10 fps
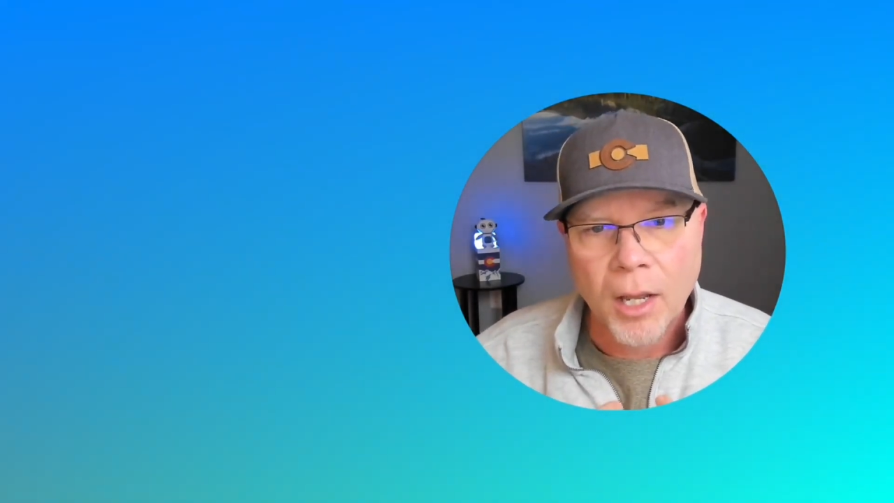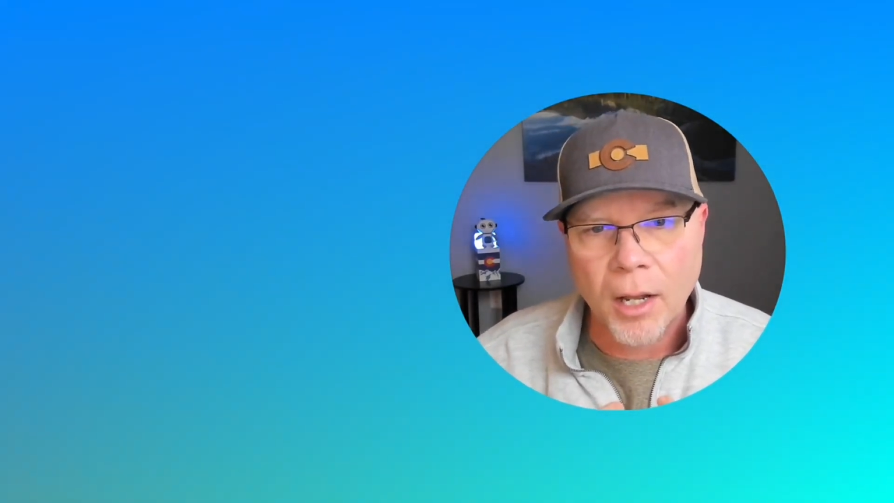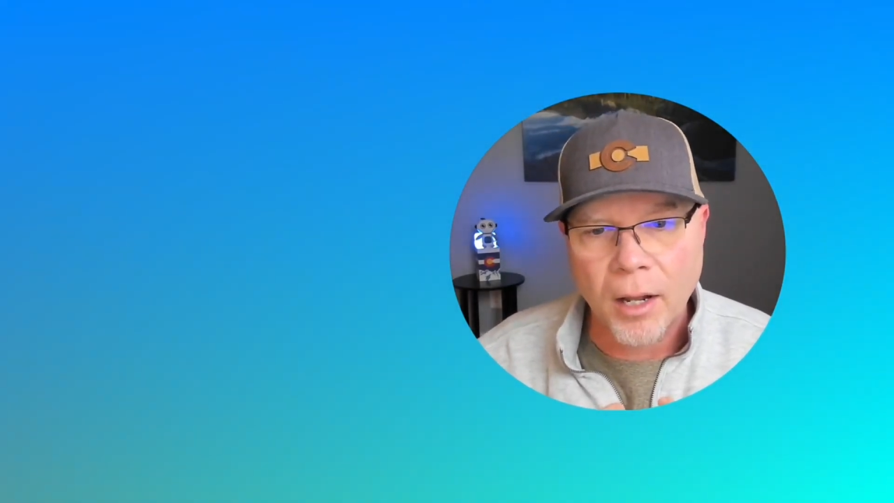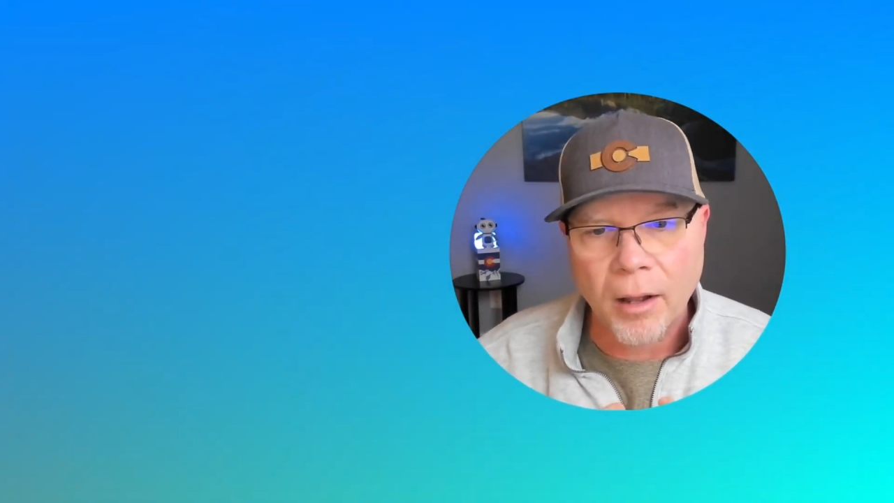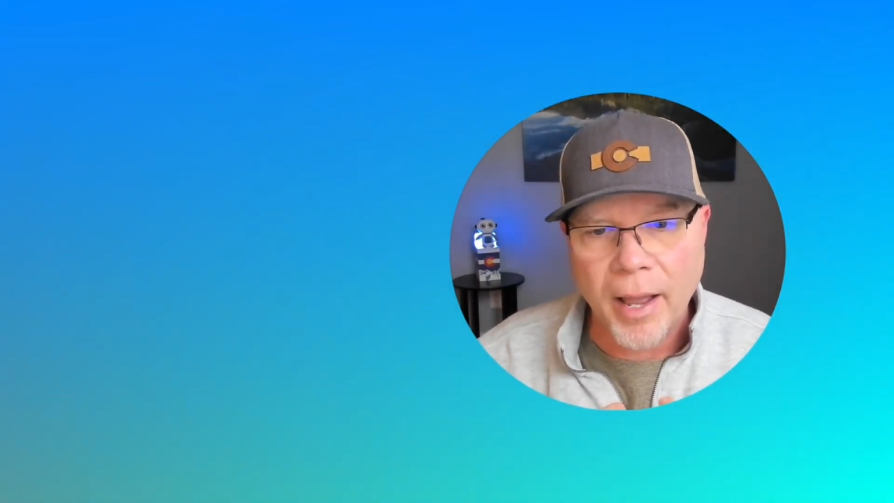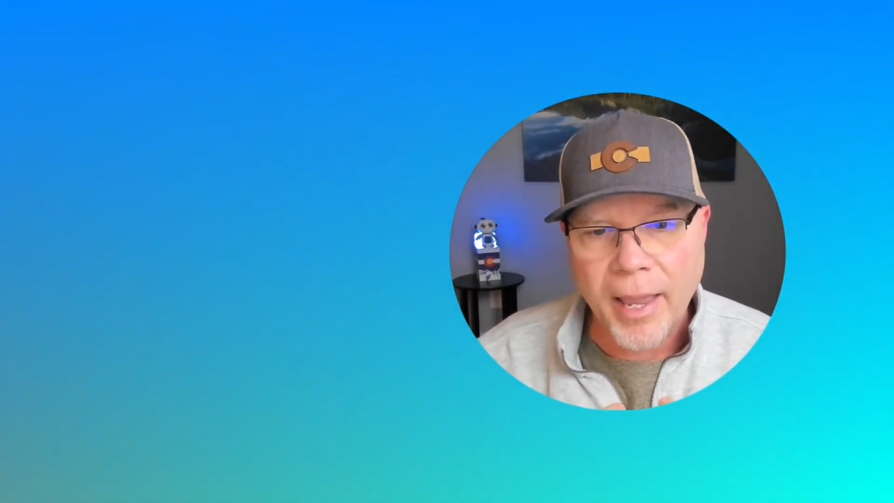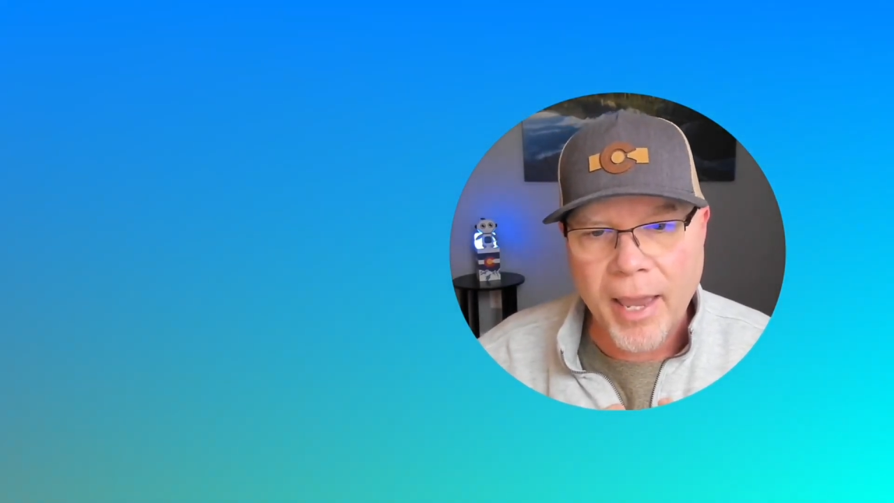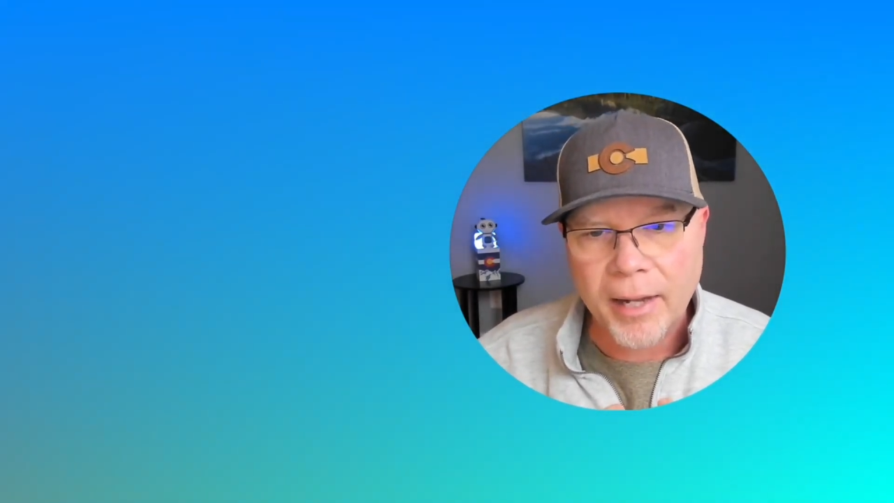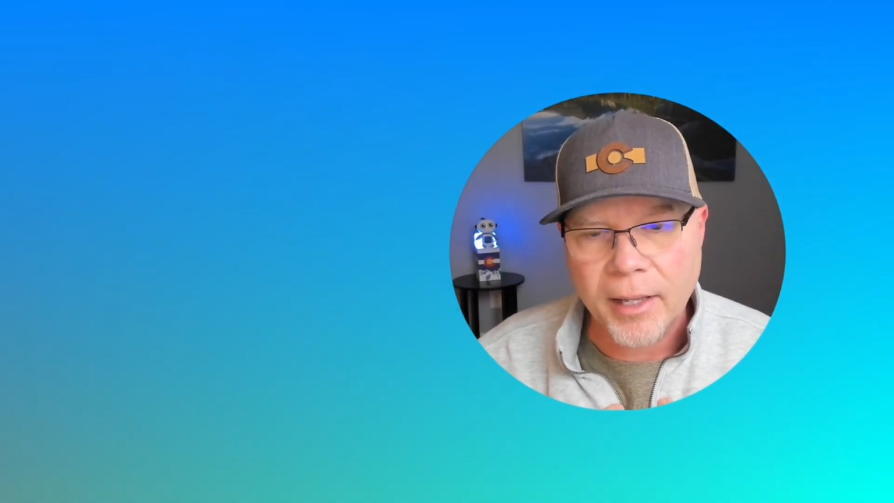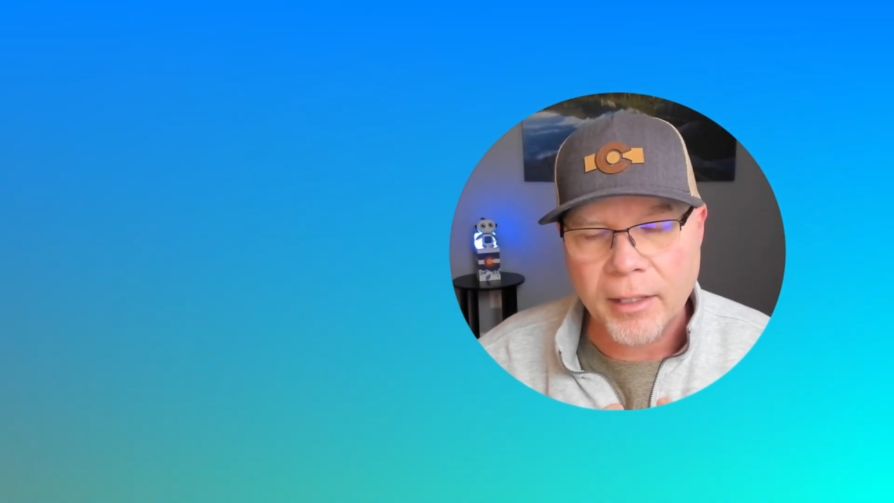I
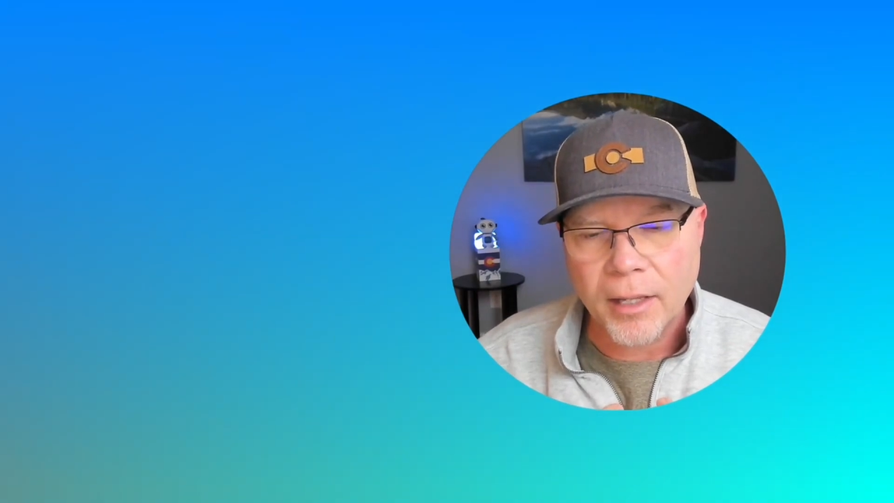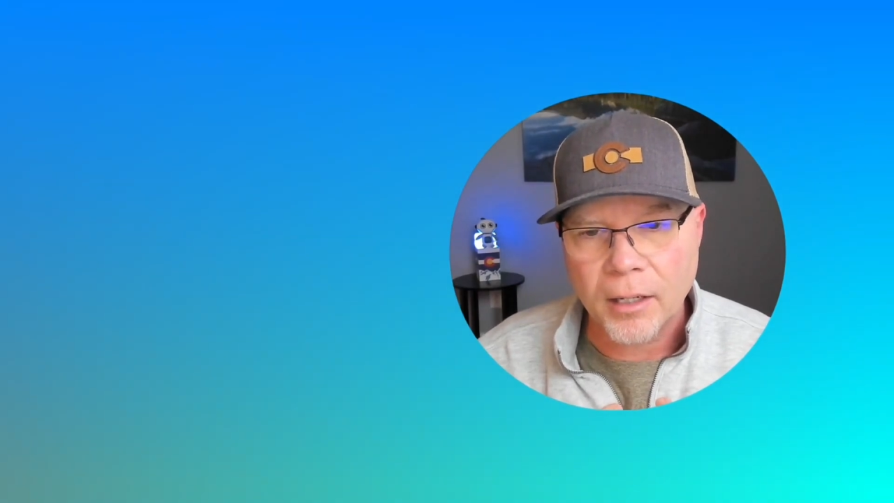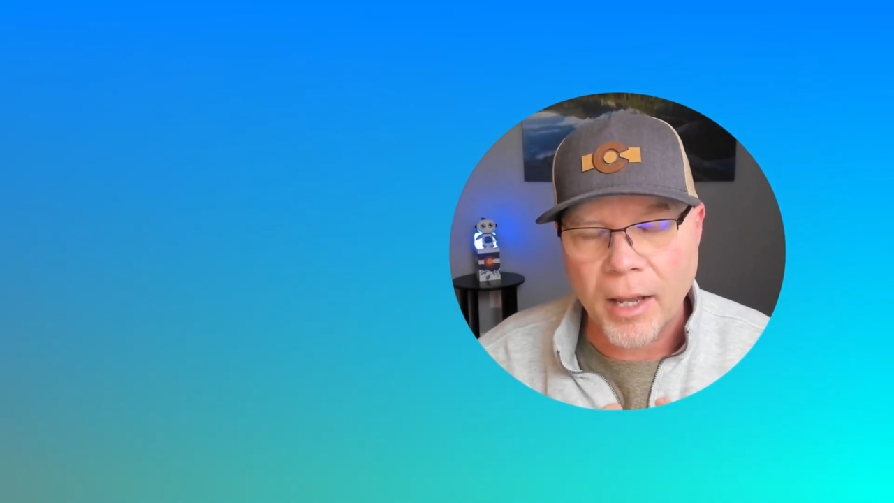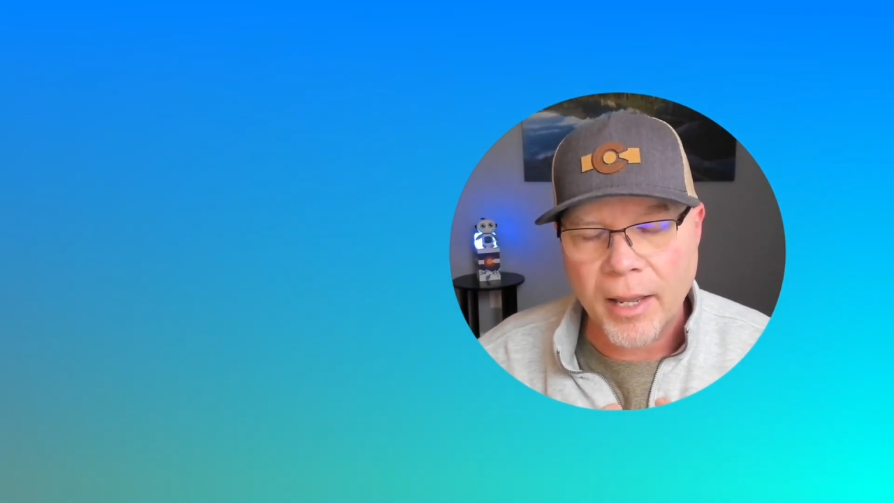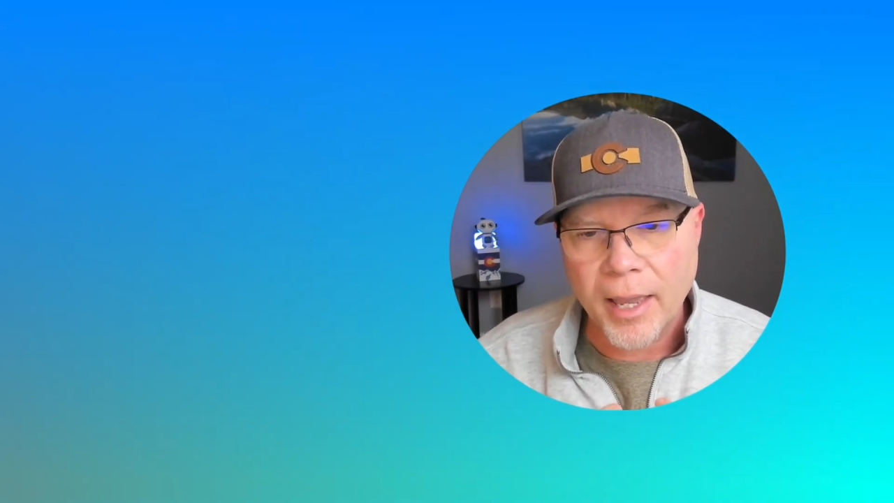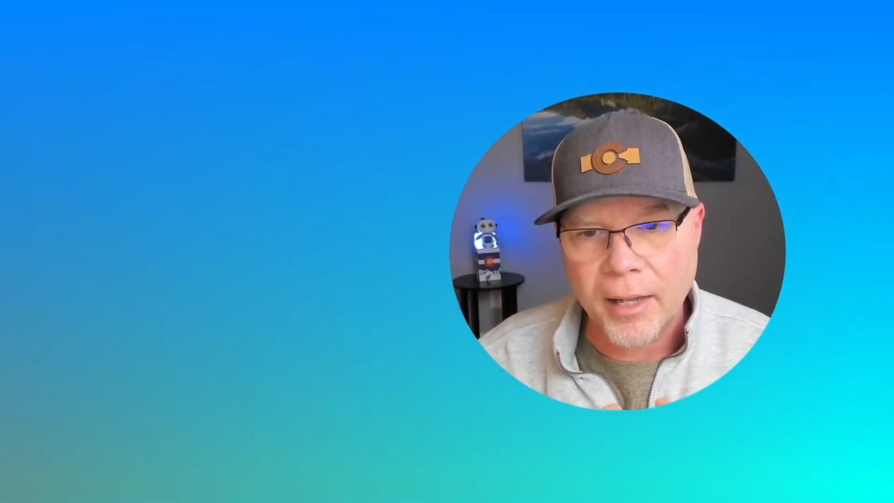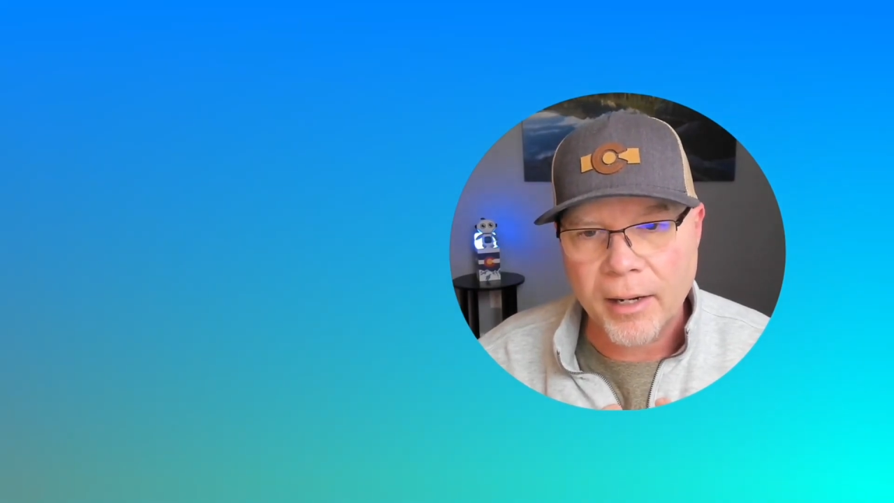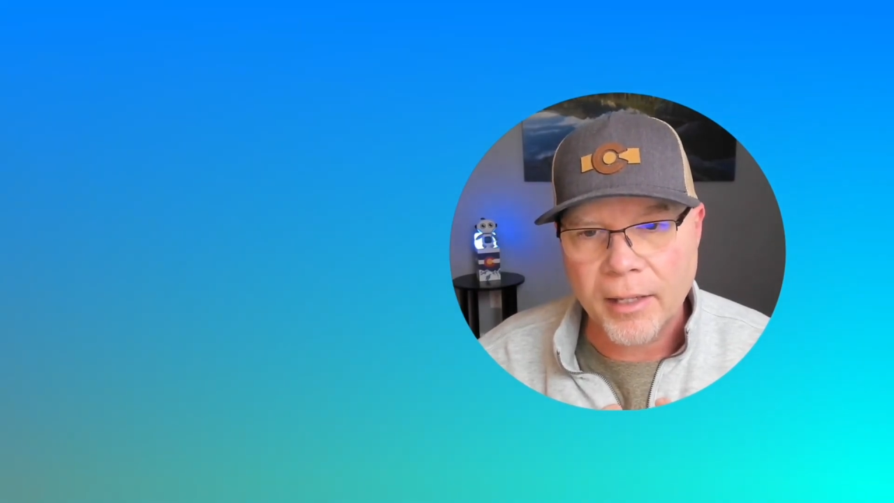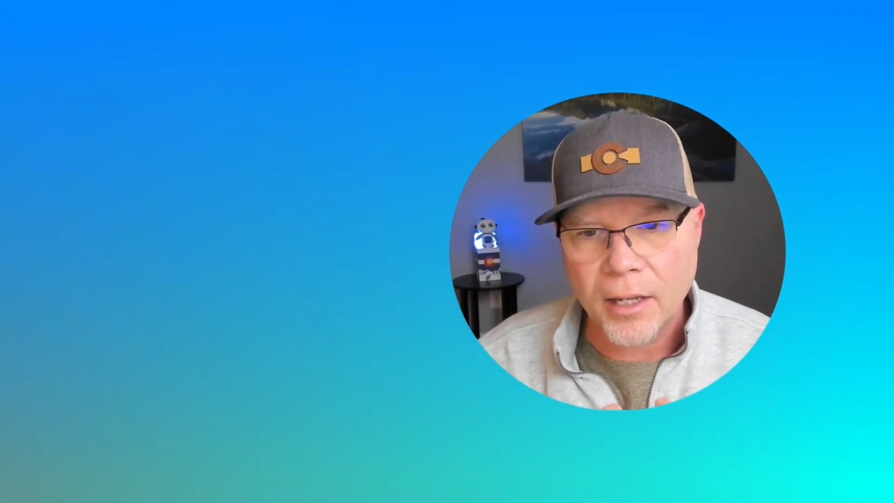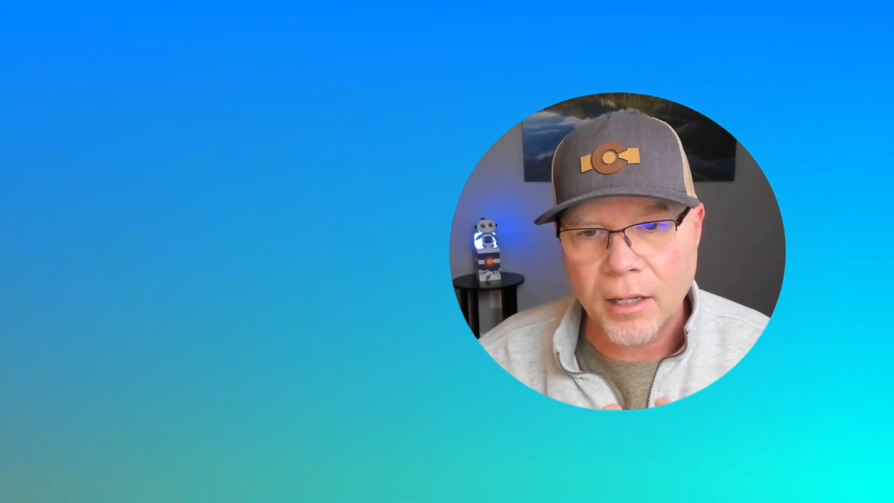had
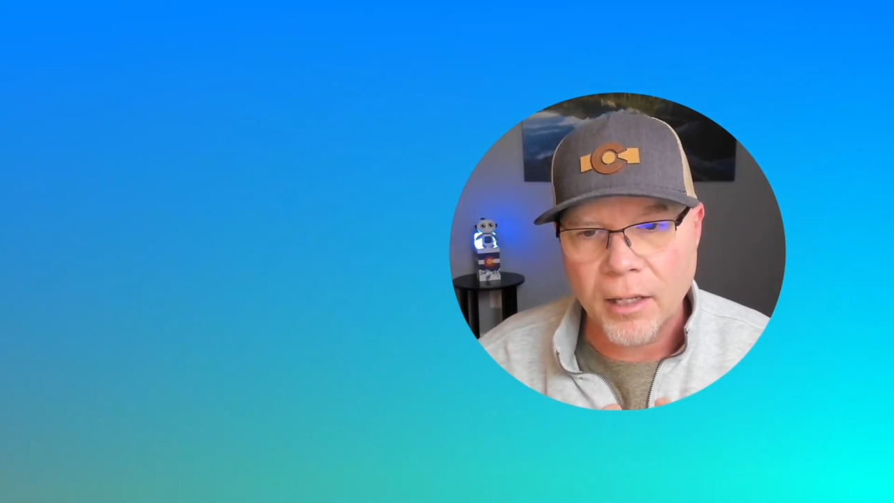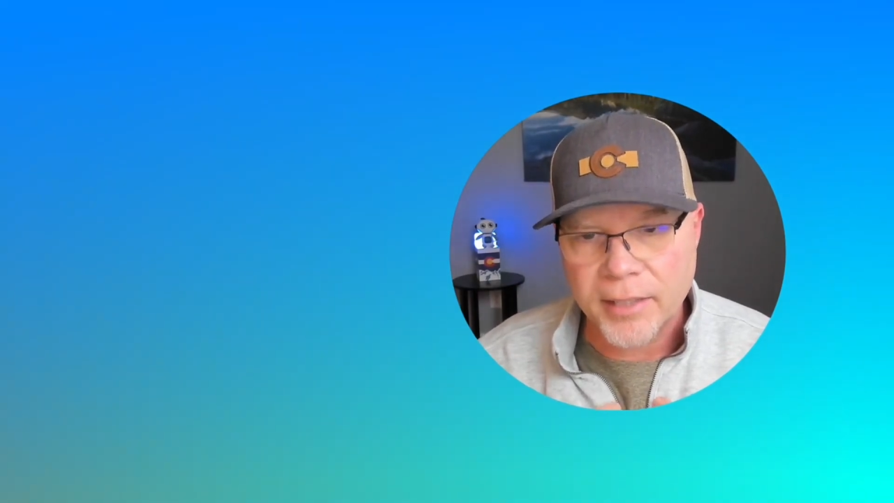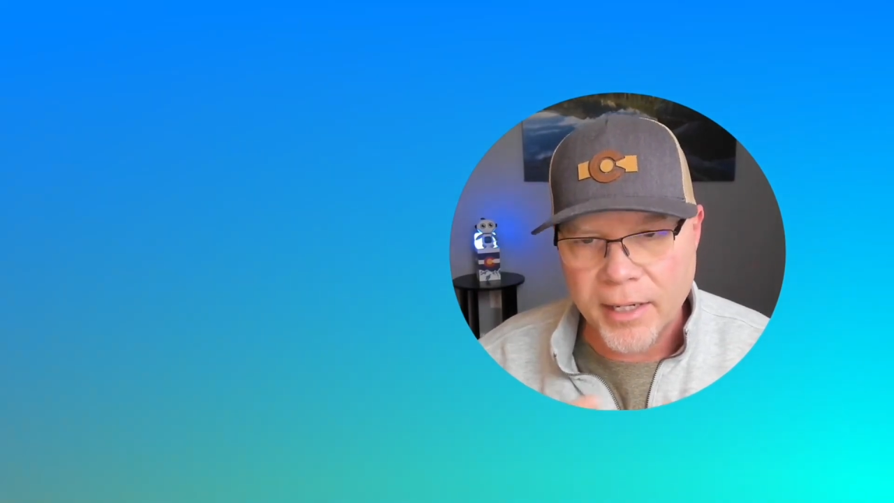a